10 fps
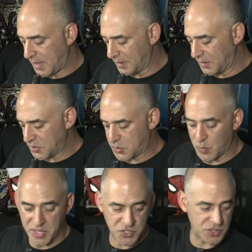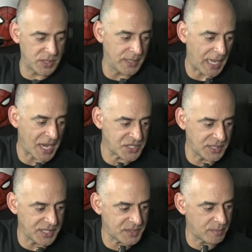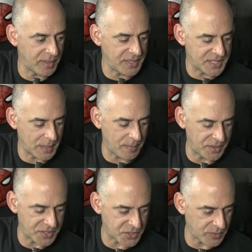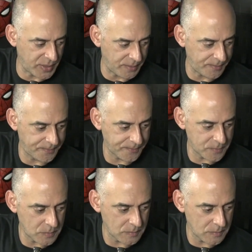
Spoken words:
That little switch. Actually, let's bring this up on the screen.